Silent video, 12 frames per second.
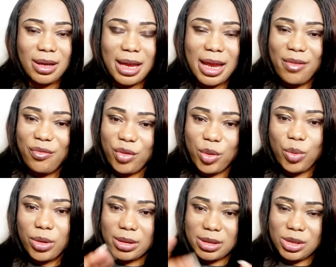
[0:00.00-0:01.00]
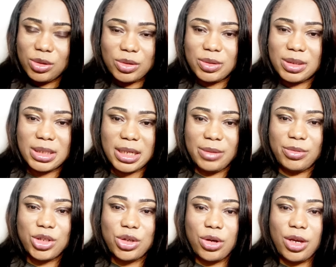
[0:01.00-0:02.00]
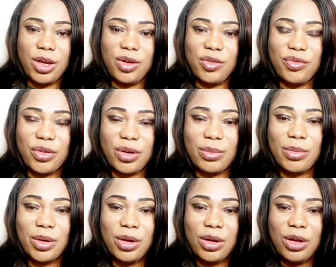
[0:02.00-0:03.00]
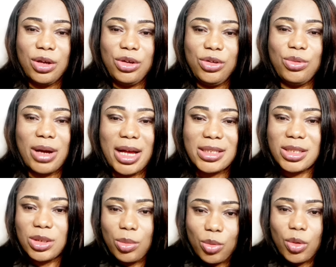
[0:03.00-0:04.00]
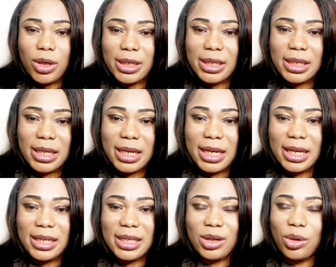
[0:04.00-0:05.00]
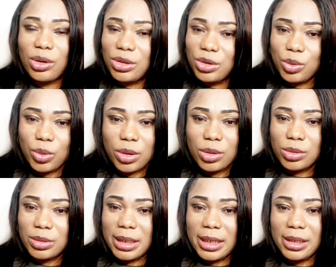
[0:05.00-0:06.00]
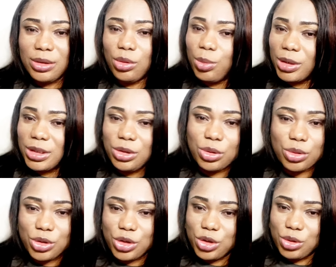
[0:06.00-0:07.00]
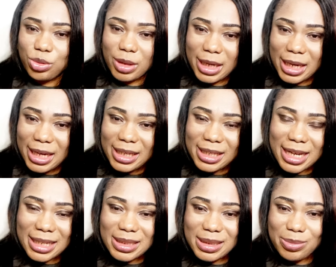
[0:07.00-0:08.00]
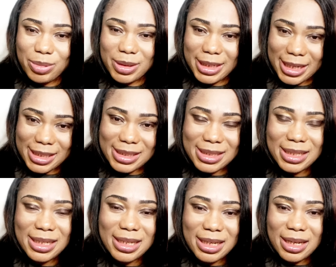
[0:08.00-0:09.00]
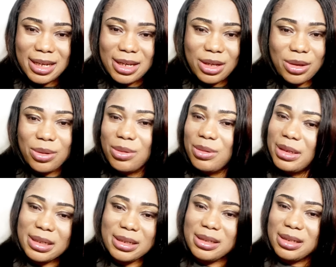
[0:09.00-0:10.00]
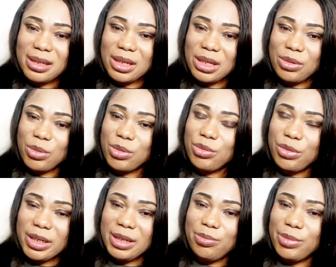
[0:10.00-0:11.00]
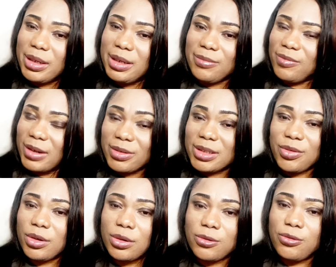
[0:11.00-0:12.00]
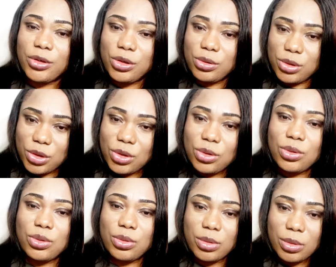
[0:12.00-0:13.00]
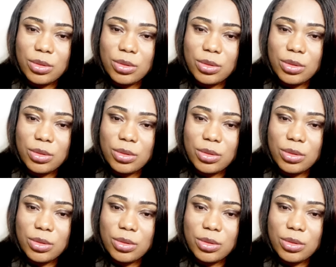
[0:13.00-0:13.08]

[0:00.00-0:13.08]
everyone, so to say. So if you are someone in the underworld and nobody knows you in that place, you know, it will really be very difficult for you to